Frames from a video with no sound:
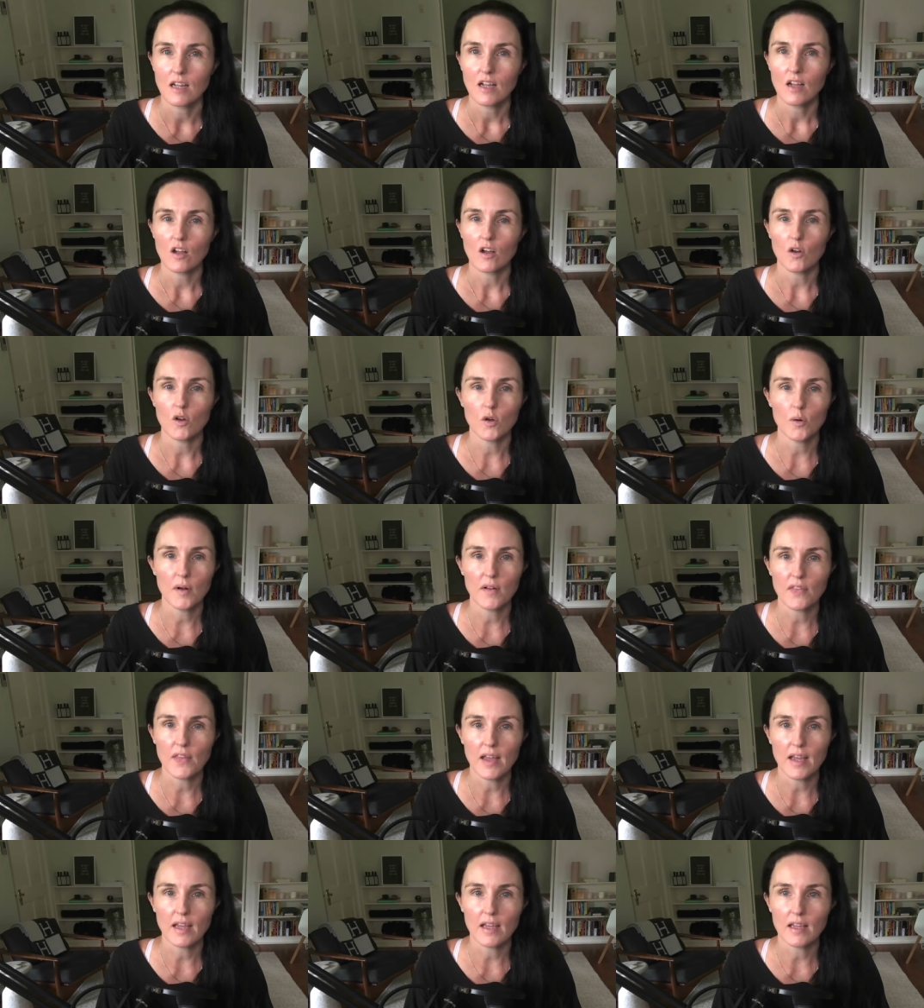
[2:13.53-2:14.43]
who are
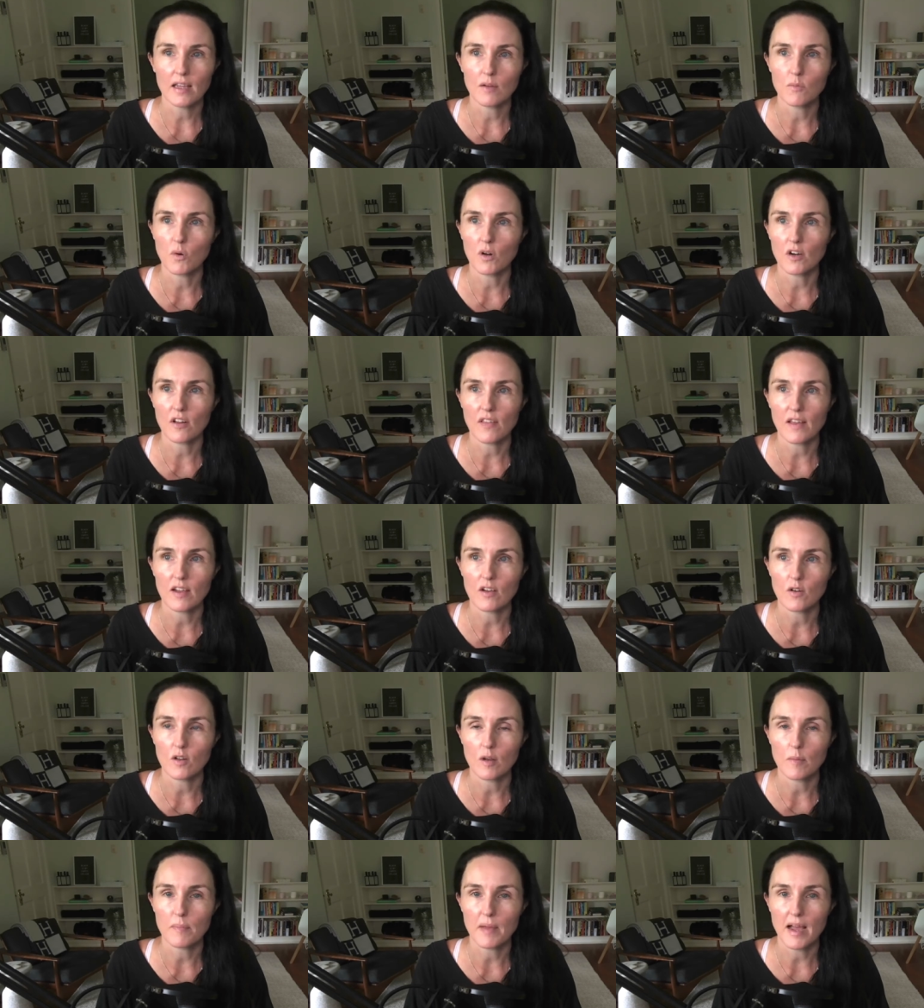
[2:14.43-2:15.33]
they, what are they all
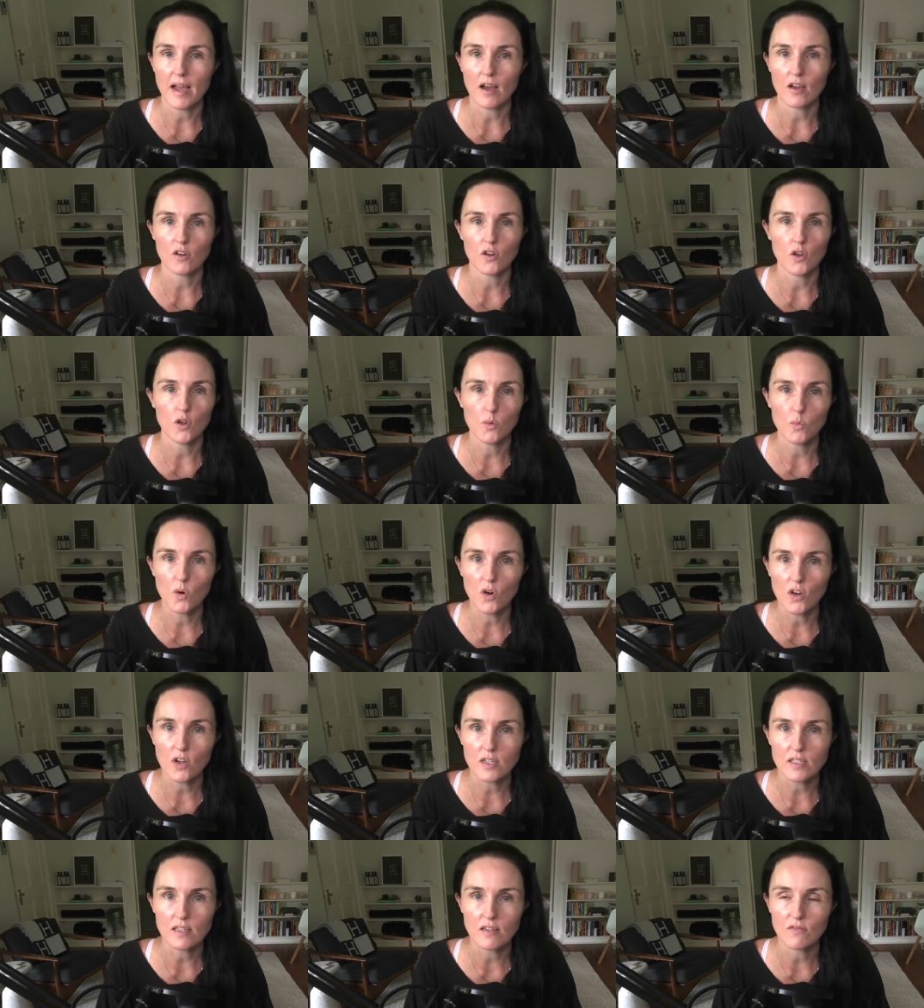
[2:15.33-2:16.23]
about, who
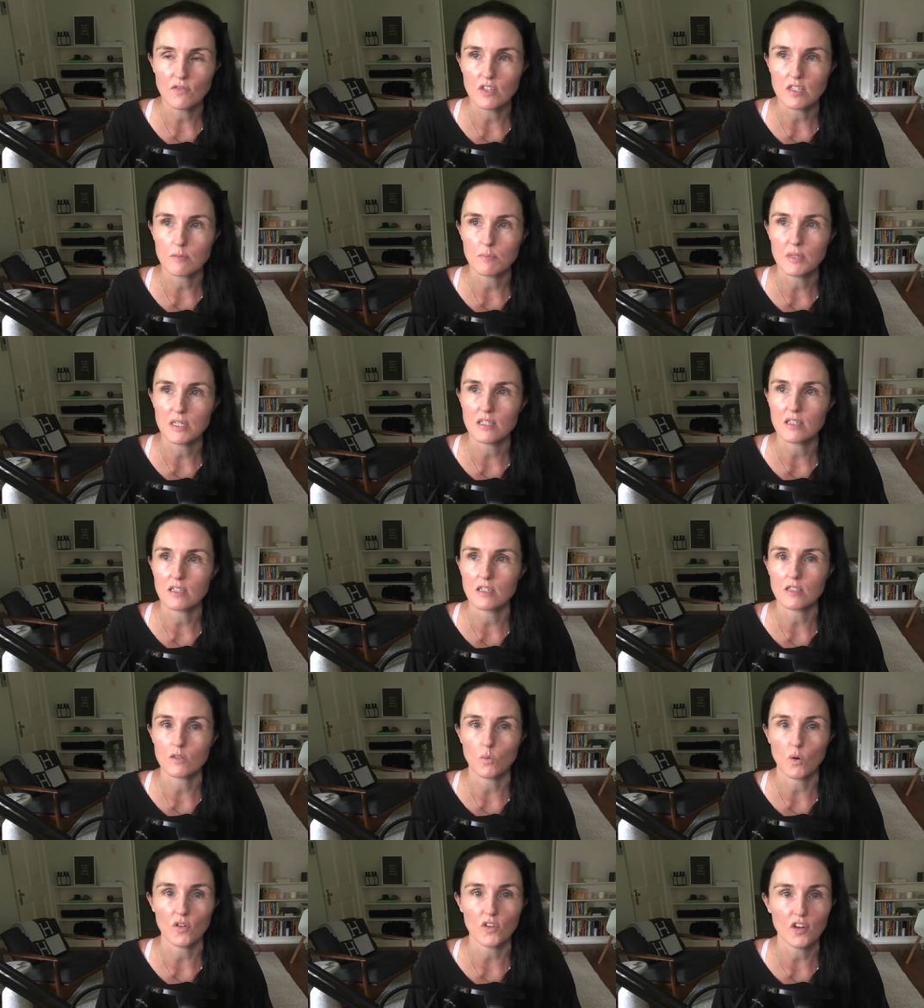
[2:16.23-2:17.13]
works in this business,
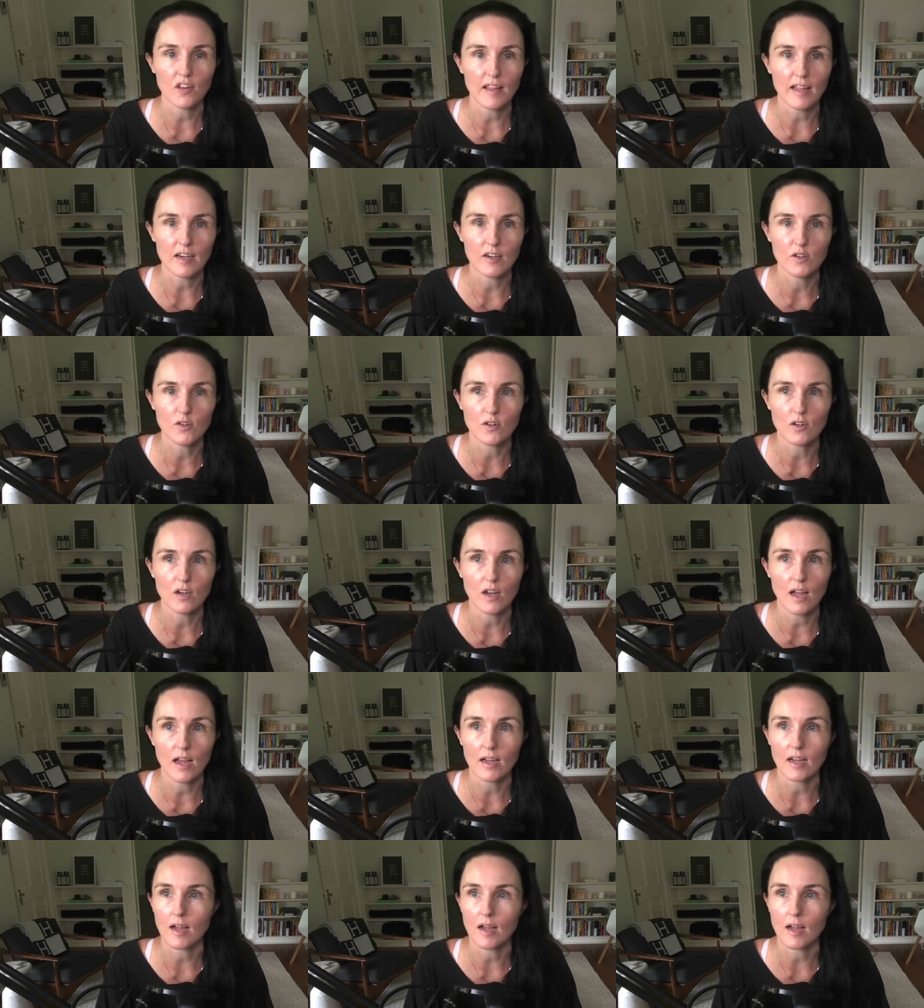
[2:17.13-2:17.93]
what do they look like.